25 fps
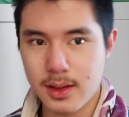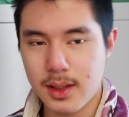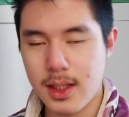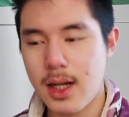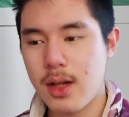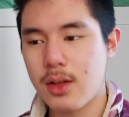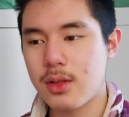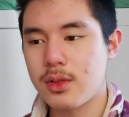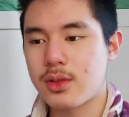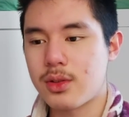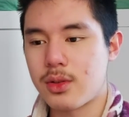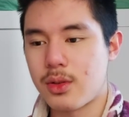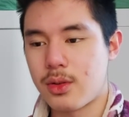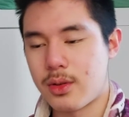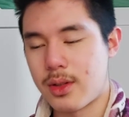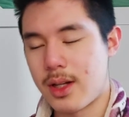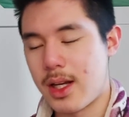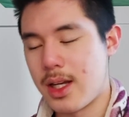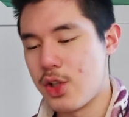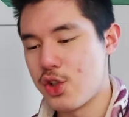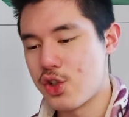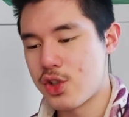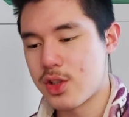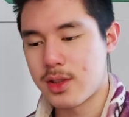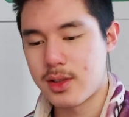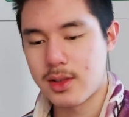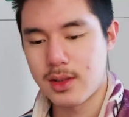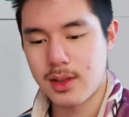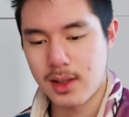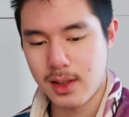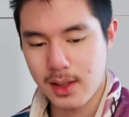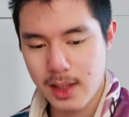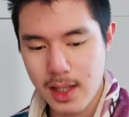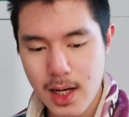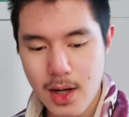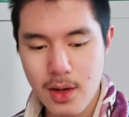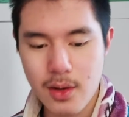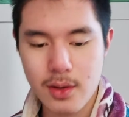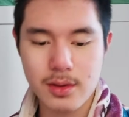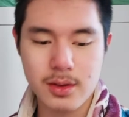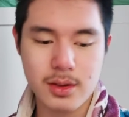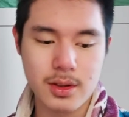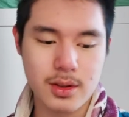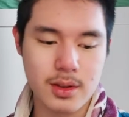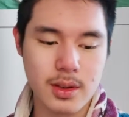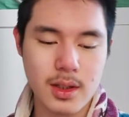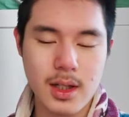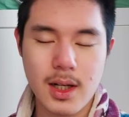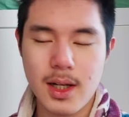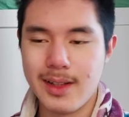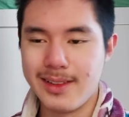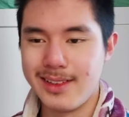character or Asian character,